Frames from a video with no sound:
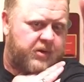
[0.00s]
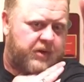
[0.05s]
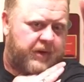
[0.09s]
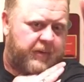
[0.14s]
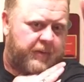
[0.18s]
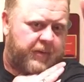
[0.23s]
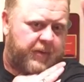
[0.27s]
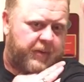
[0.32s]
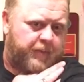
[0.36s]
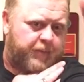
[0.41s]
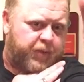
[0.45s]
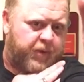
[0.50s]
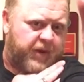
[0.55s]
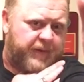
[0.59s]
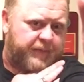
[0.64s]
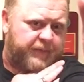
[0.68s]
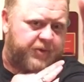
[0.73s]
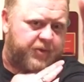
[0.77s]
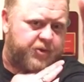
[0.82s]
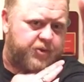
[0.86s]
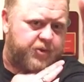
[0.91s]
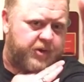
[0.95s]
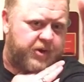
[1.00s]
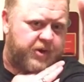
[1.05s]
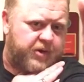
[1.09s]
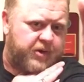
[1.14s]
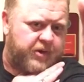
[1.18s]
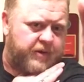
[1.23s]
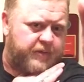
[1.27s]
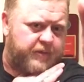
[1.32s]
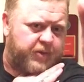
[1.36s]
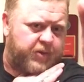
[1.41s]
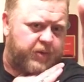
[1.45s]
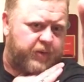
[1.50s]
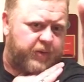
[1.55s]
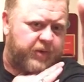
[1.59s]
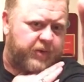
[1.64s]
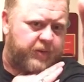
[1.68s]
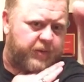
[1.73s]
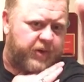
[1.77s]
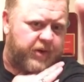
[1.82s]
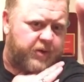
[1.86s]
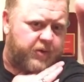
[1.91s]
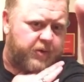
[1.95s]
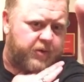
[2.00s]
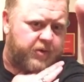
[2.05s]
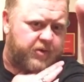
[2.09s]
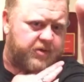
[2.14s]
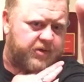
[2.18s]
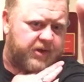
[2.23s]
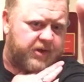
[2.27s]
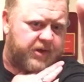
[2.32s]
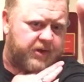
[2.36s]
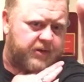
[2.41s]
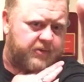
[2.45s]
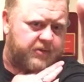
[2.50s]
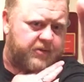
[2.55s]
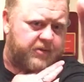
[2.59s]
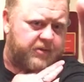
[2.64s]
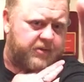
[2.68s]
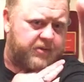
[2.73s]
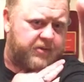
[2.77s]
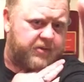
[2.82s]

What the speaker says: I'm going to prep the trigger in between recoil cycles.